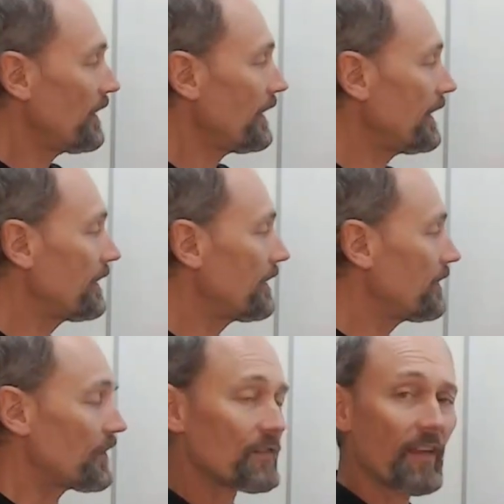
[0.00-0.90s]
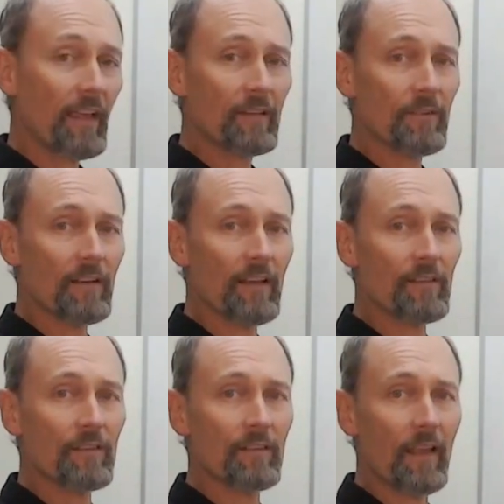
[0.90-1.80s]
In the second
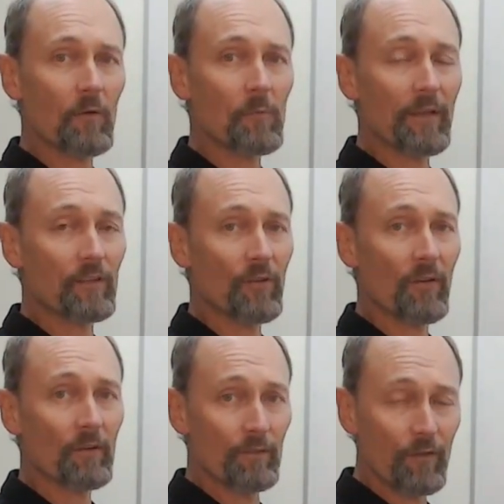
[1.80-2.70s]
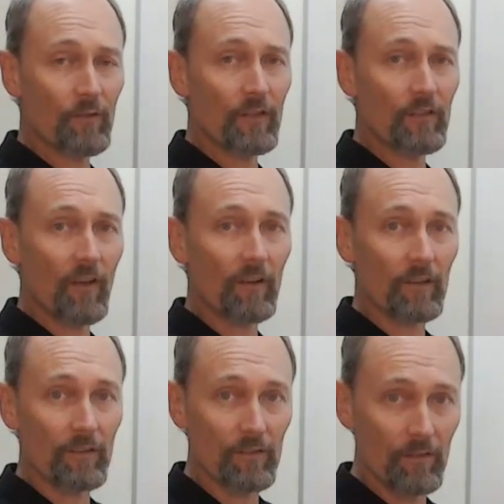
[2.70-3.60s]
release, that would be 250
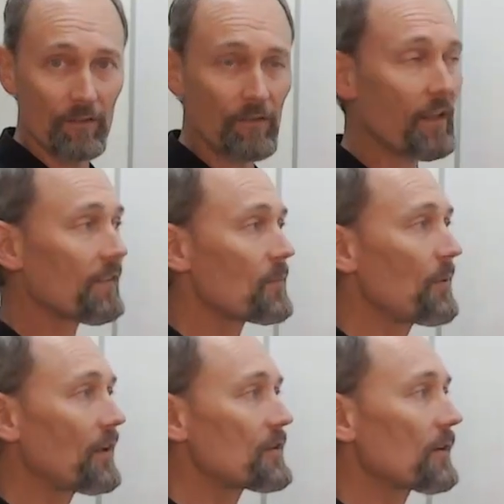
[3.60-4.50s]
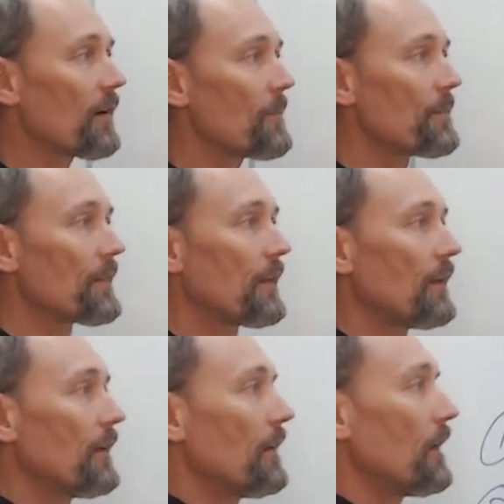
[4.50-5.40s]
tokens. You get the picture, right?
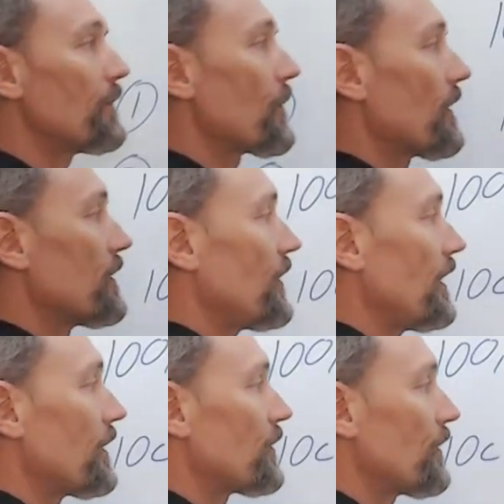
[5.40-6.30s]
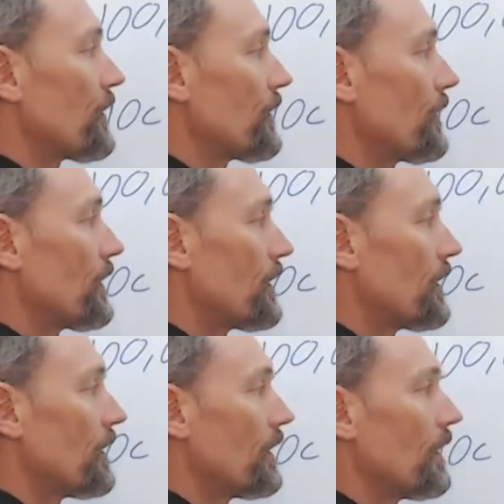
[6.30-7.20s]
If you're in tier 2,
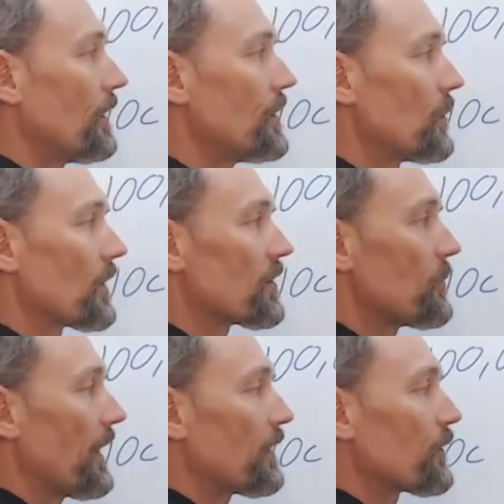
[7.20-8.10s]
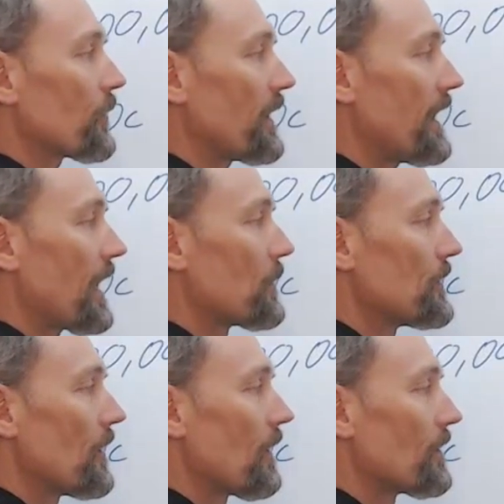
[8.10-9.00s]
you would have spent
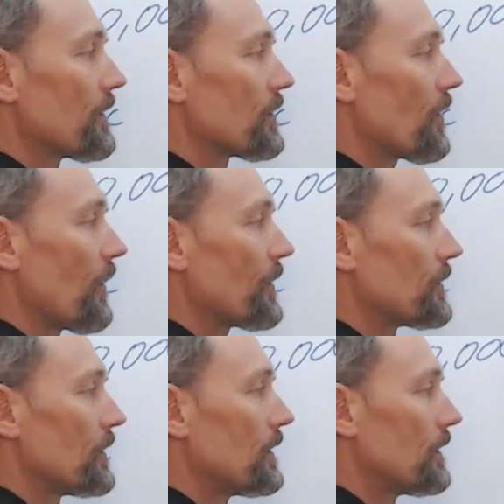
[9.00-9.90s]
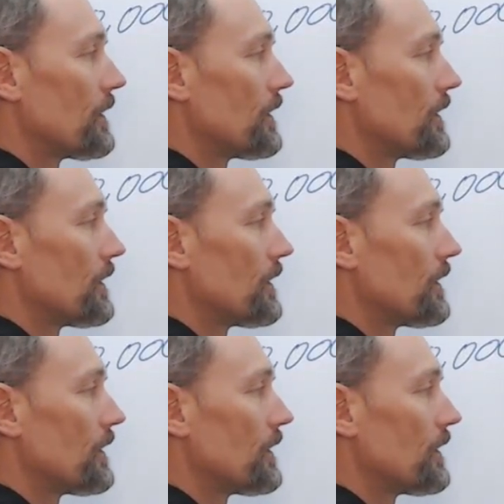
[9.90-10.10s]
$300 in total,